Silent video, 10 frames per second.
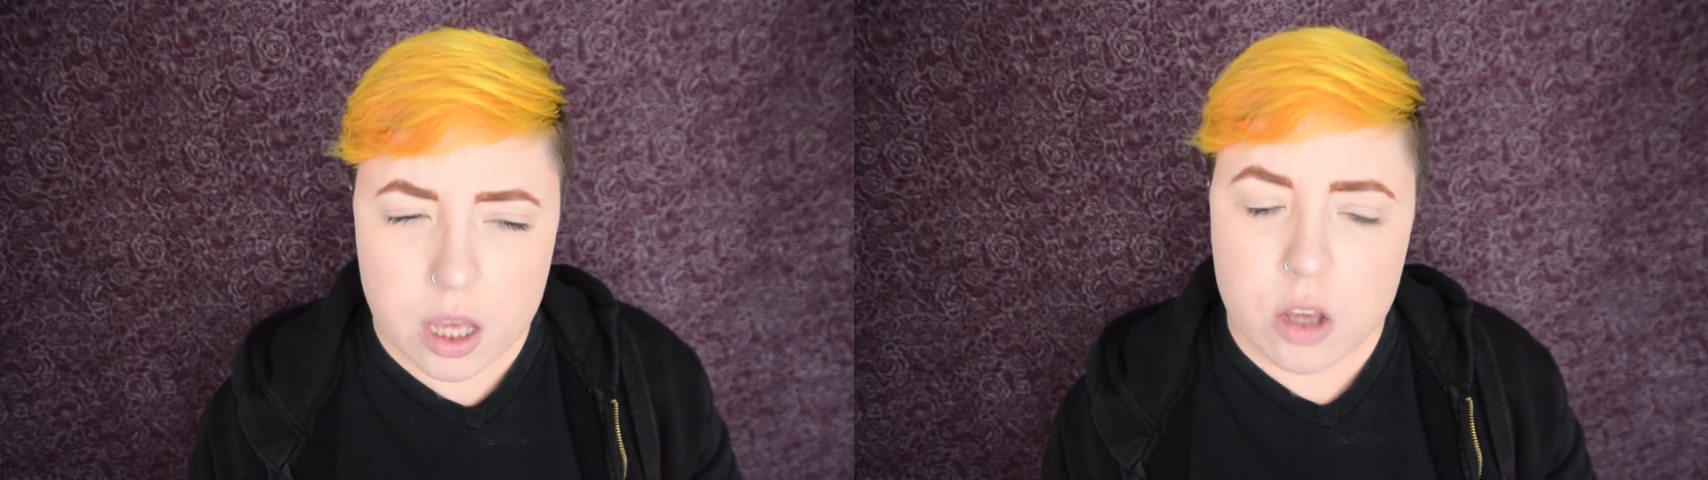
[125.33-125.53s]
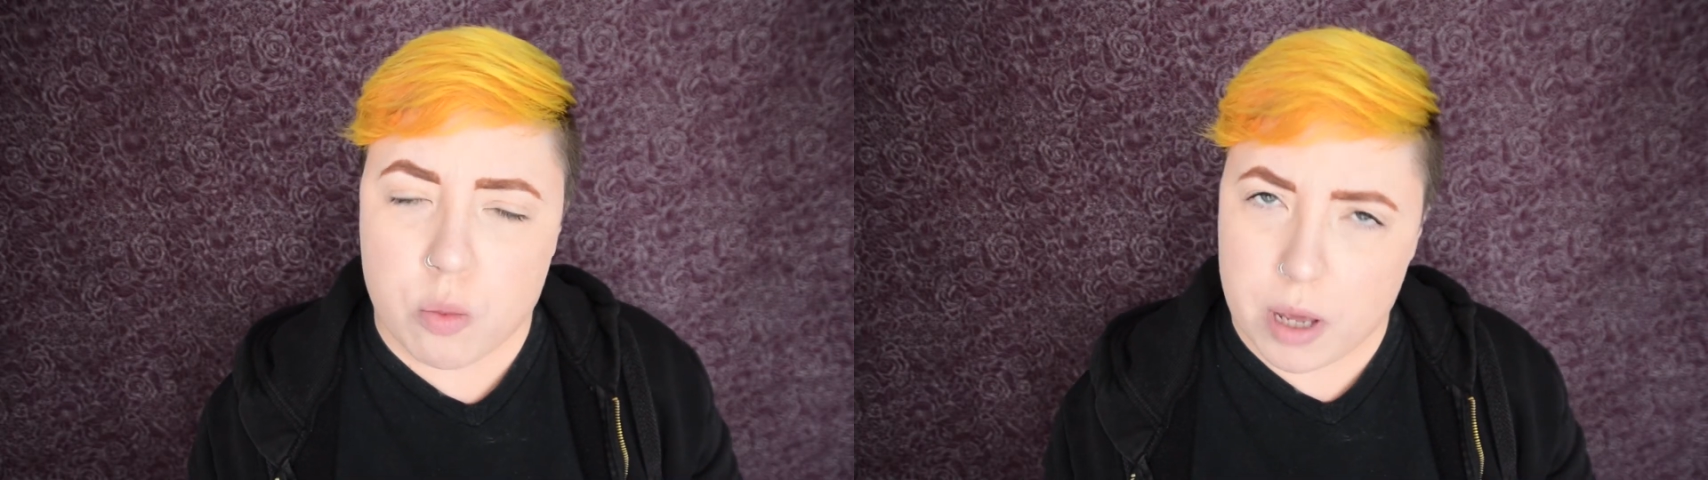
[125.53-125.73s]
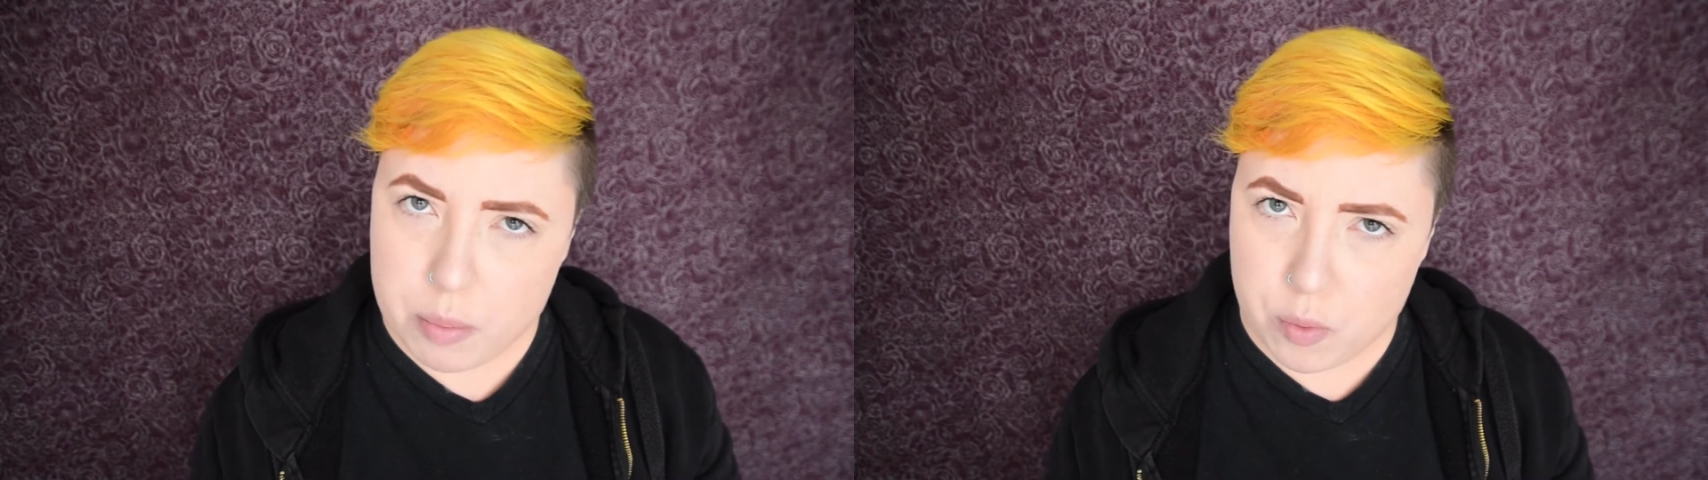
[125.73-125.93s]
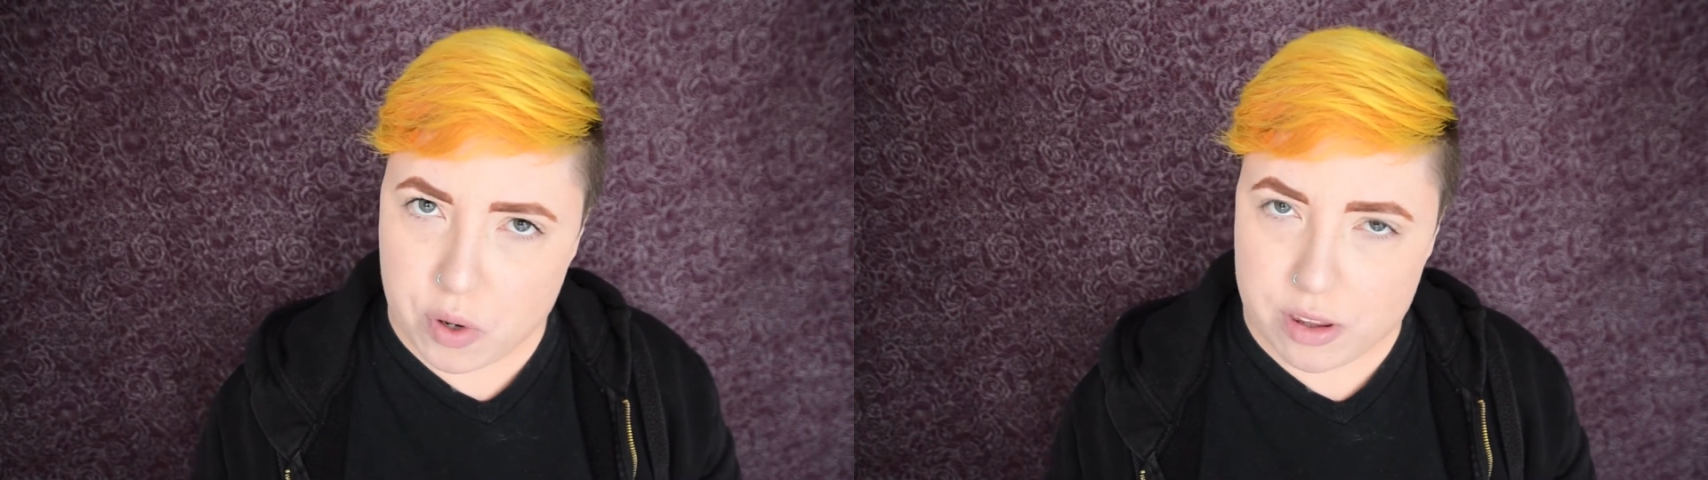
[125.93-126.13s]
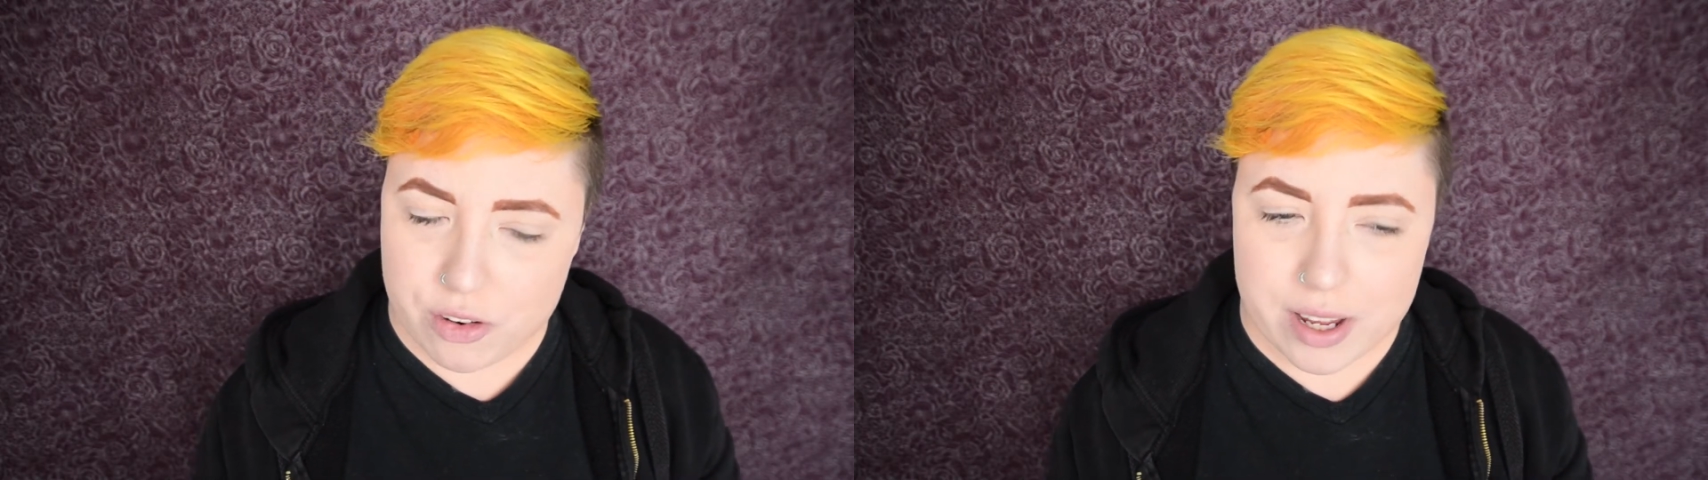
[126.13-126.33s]
You might be
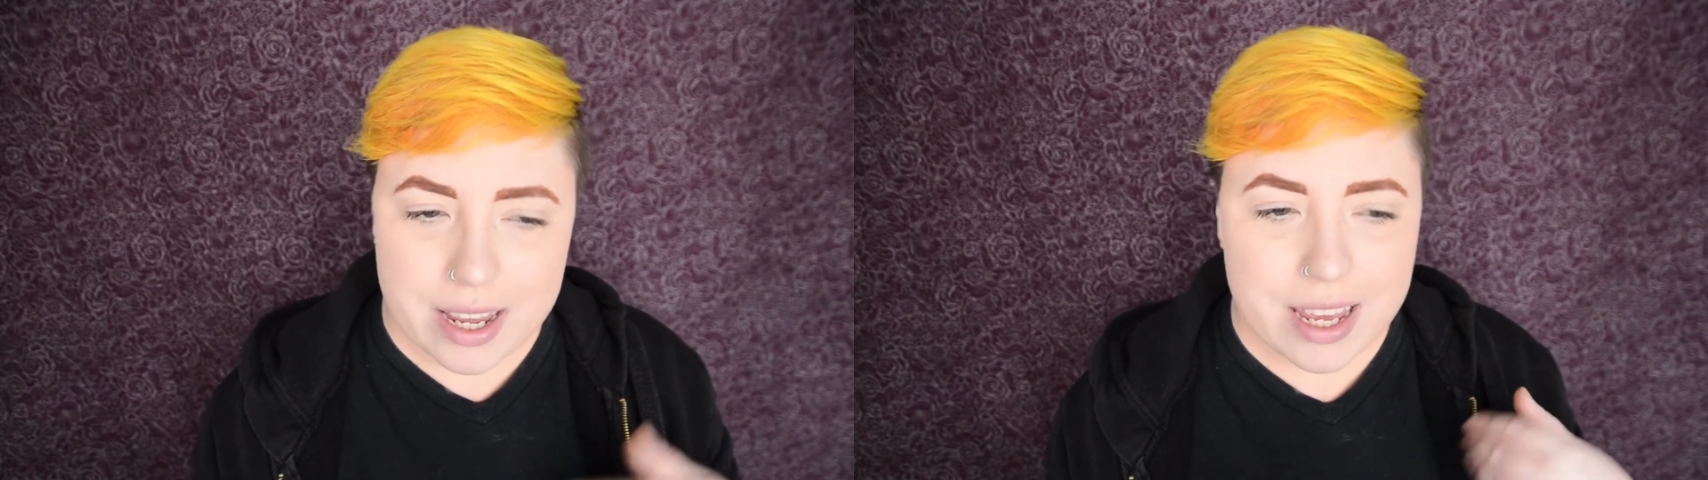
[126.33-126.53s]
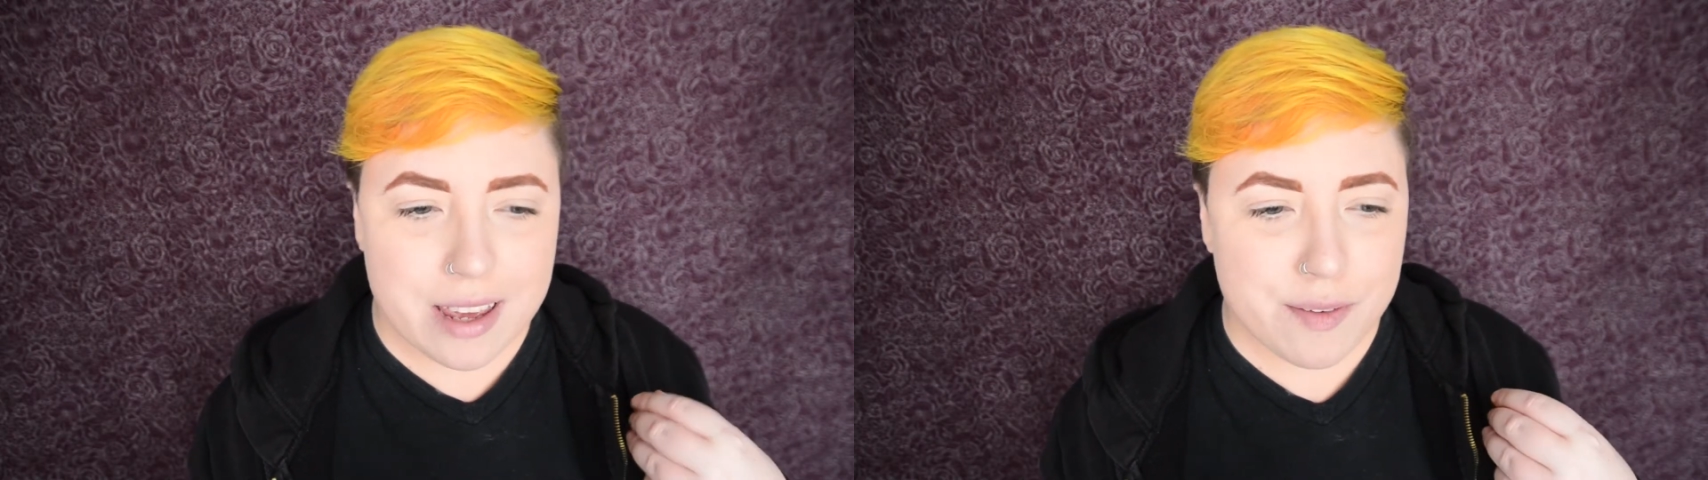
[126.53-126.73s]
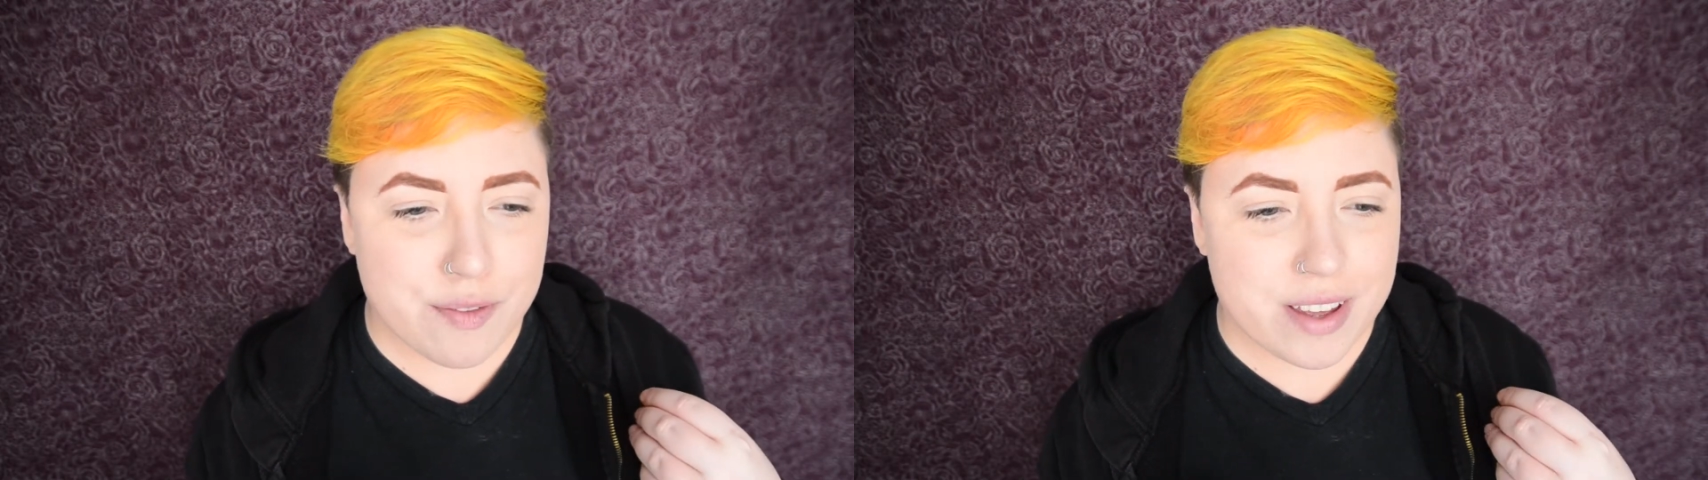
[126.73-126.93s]
wondering, if